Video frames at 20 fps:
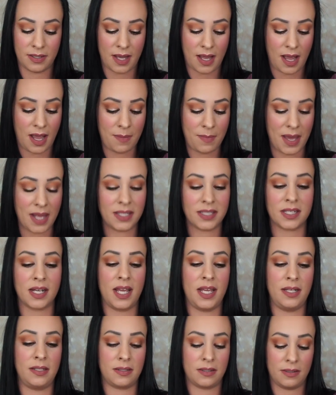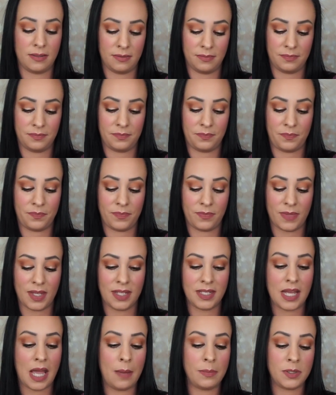Eye Mask Night.
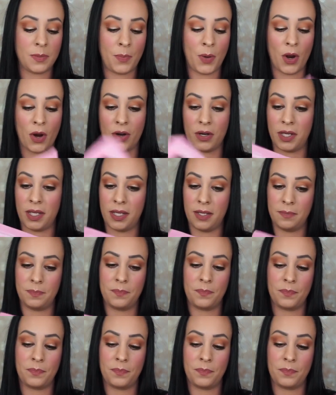Time to party.